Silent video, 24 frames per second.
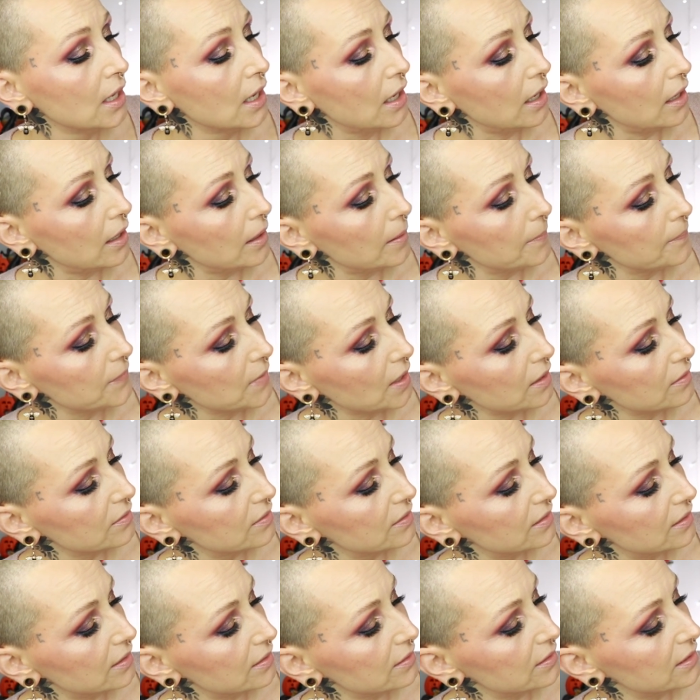Um,
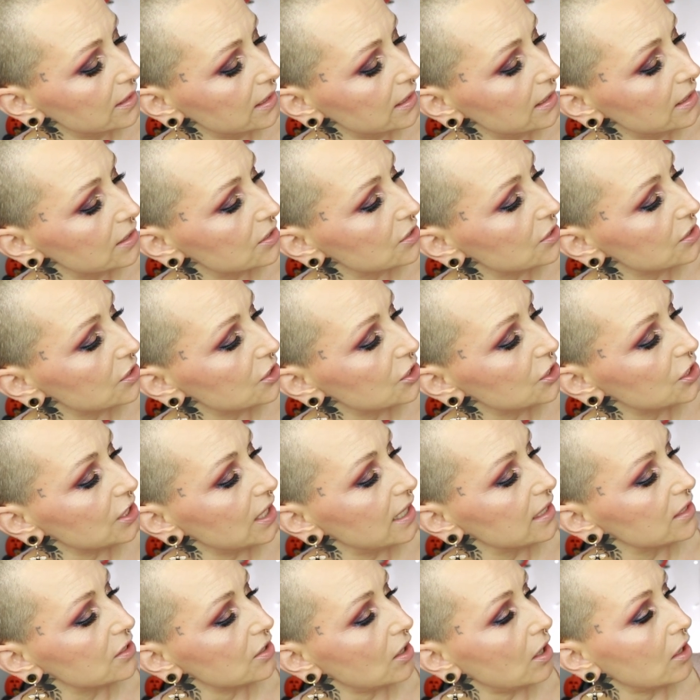these
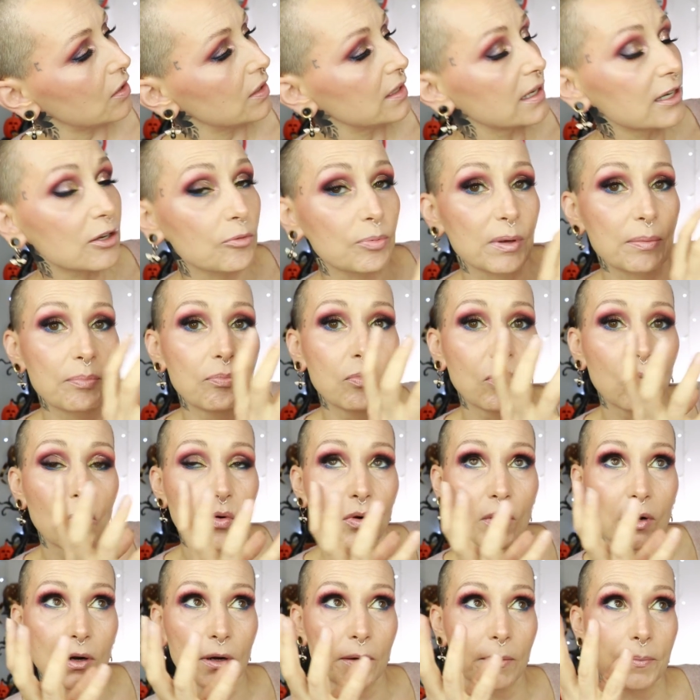shades are a little bit
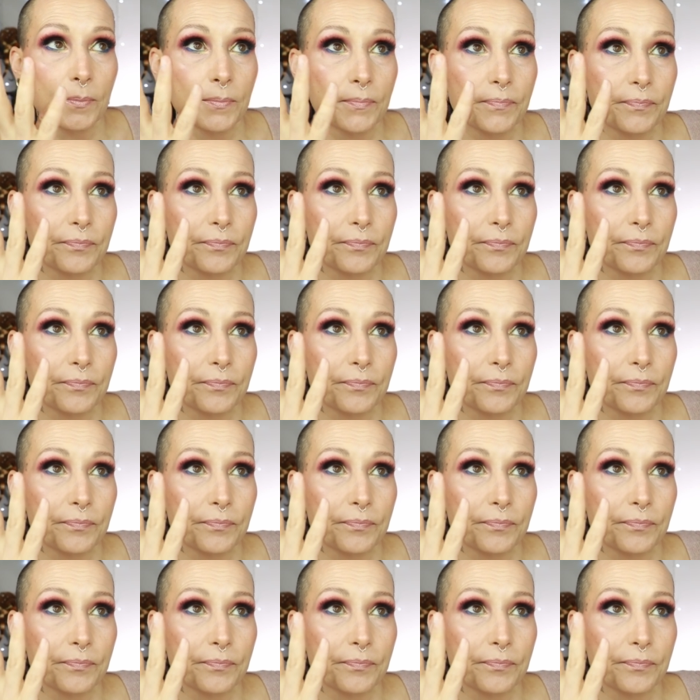more